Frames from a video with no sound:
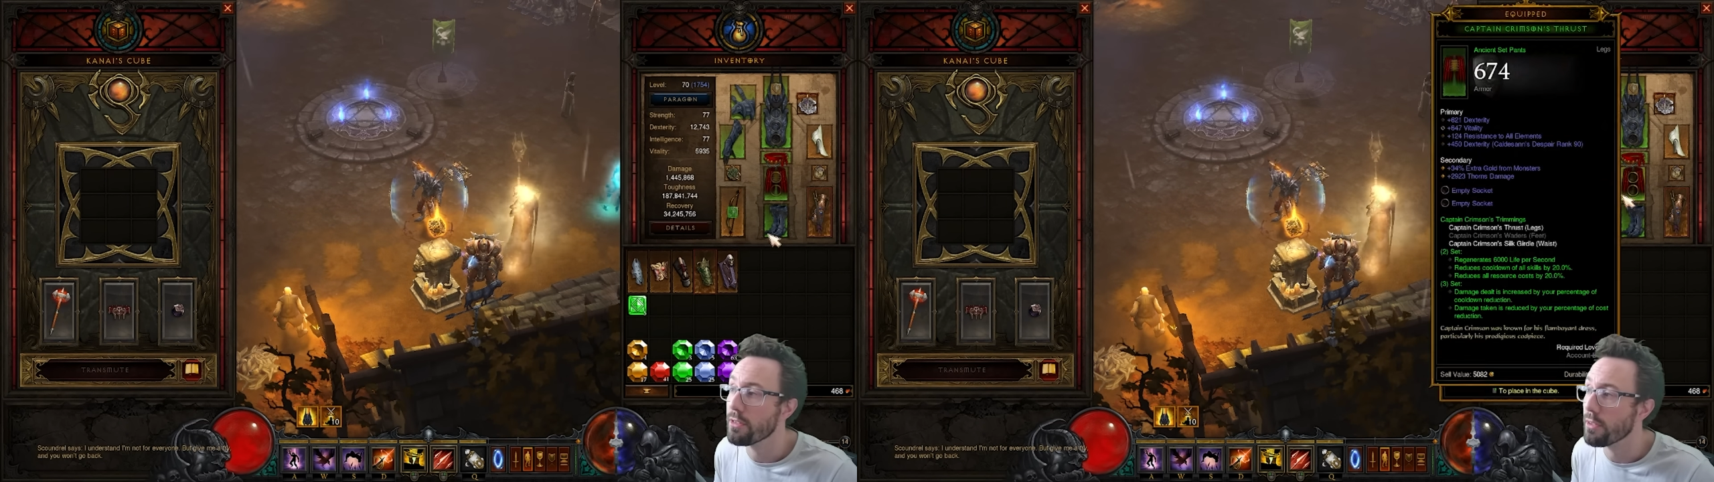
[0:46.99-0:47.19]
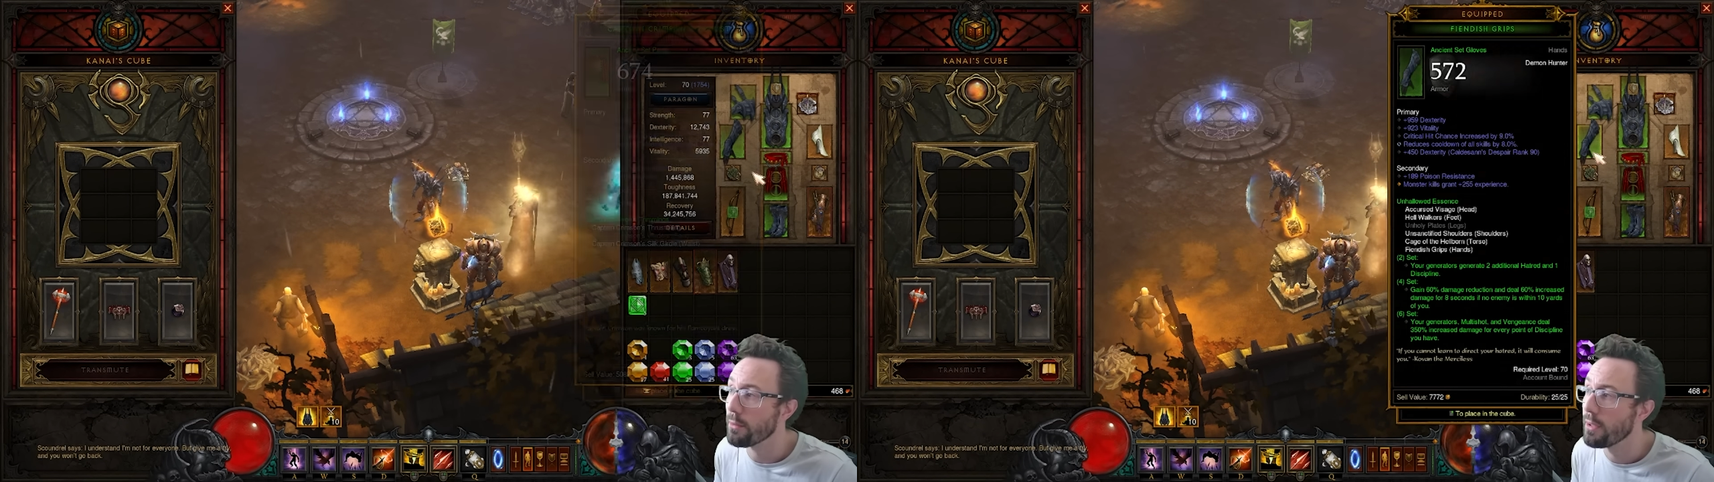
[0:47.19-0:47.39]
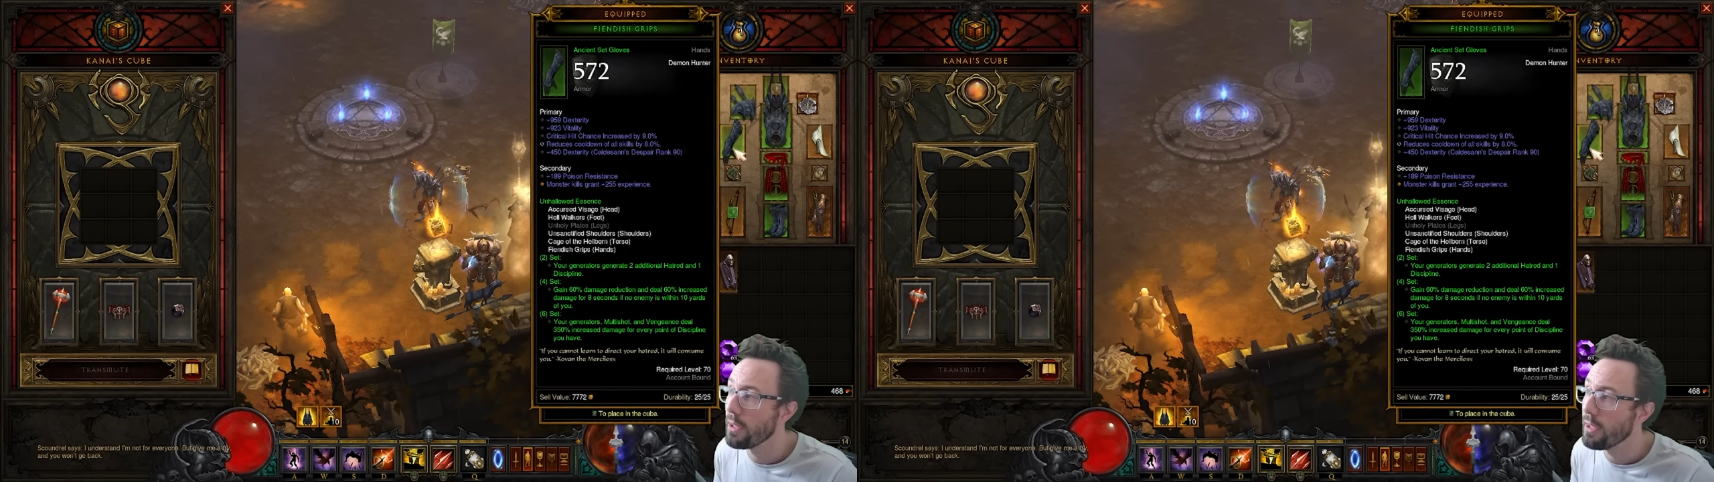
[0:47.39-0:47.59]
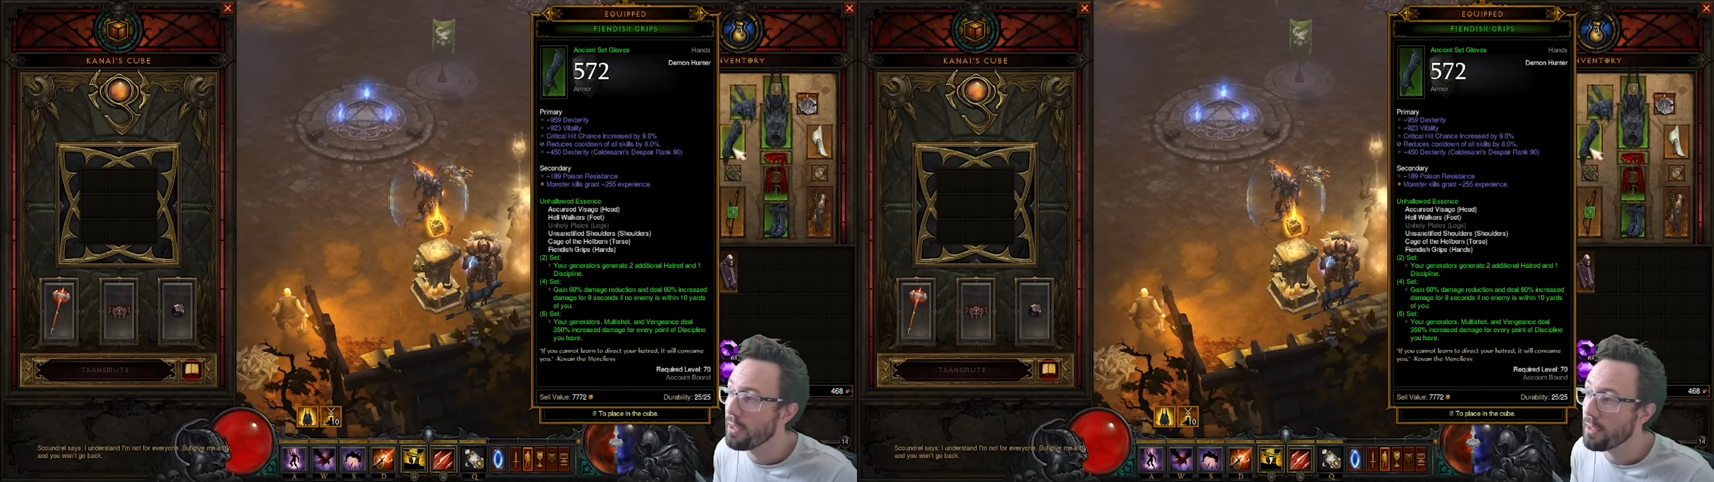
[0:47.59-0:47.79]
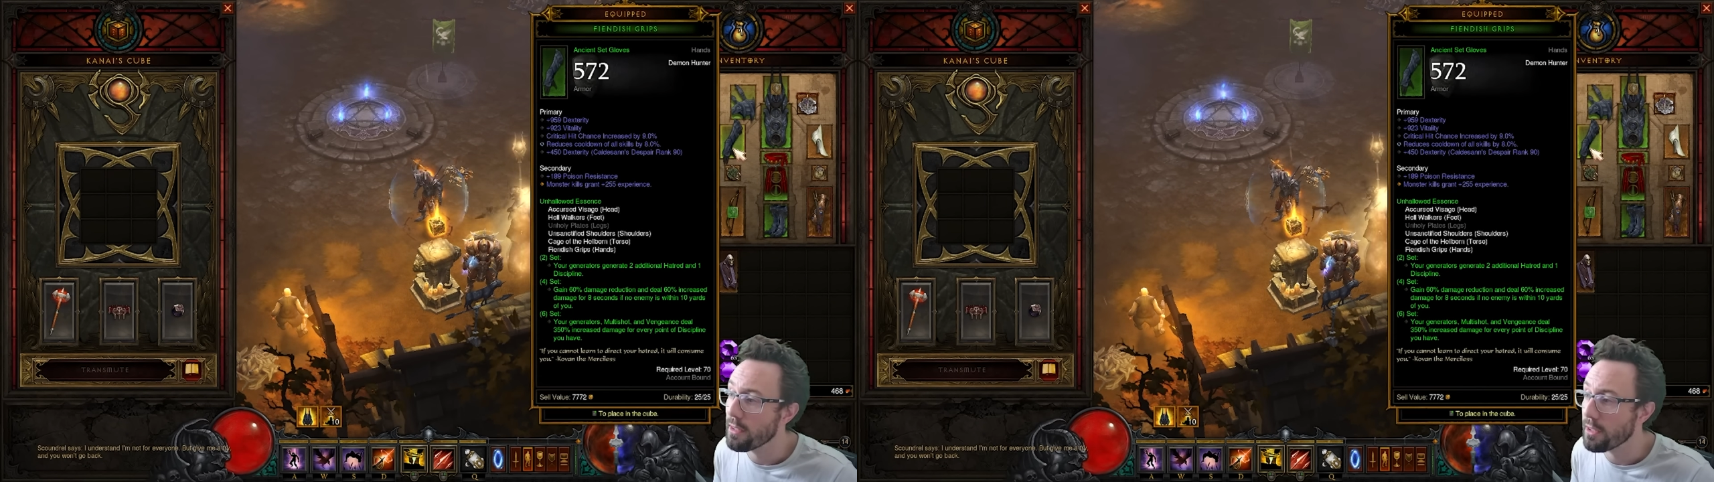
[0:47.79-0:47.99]
so
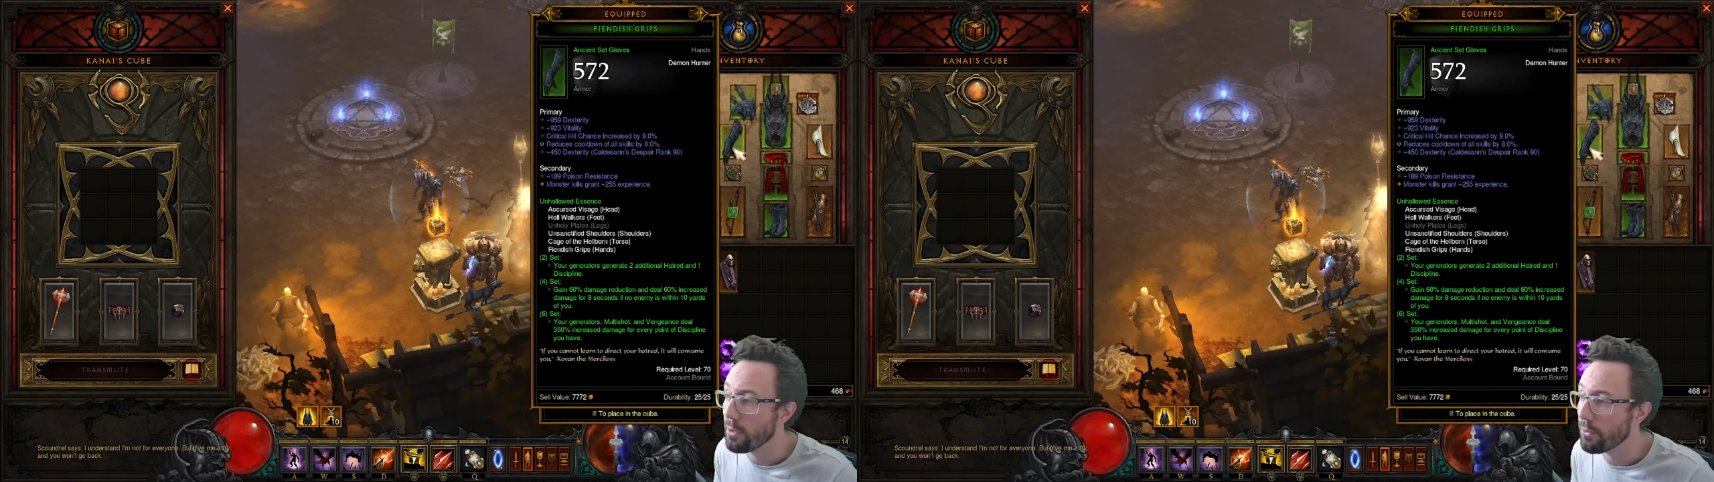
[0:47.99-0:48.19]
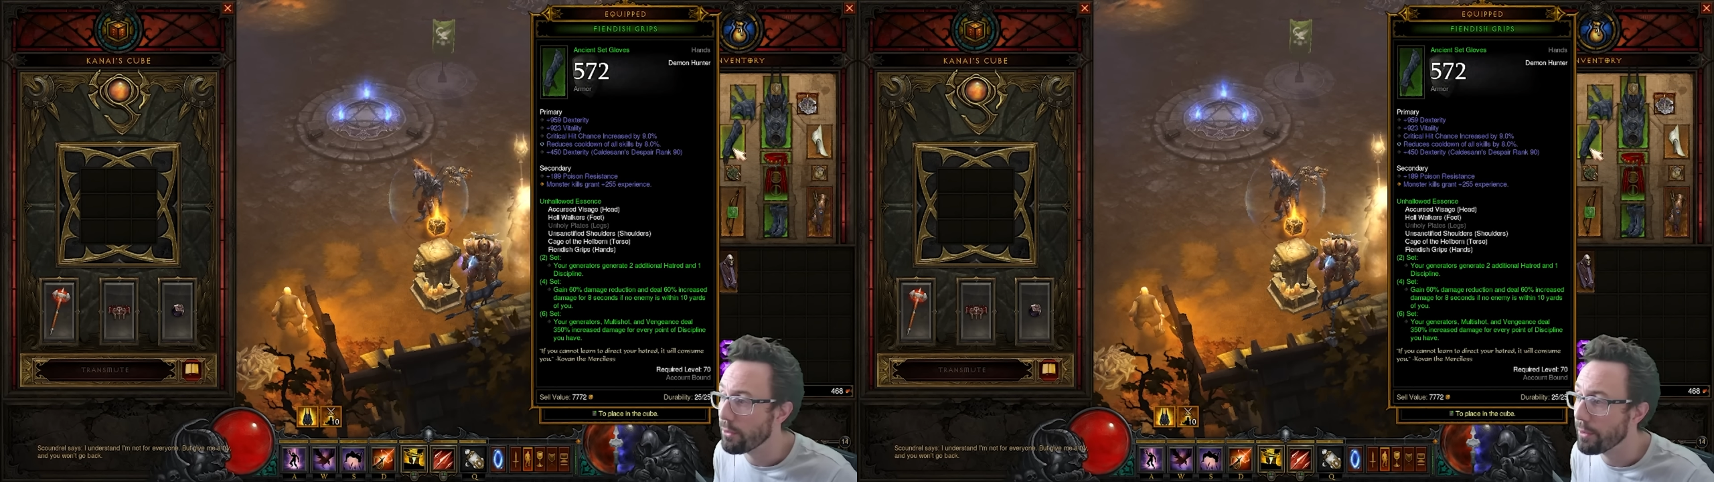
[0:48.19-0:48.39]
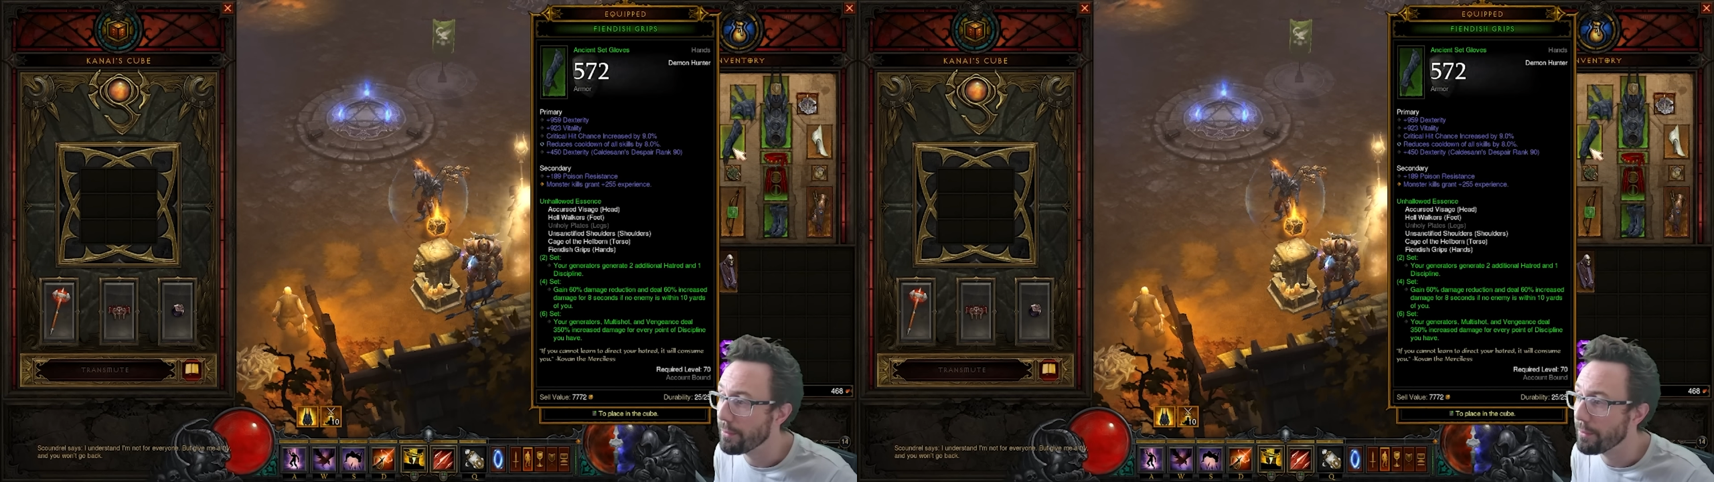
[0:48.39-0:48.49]
let's go through it.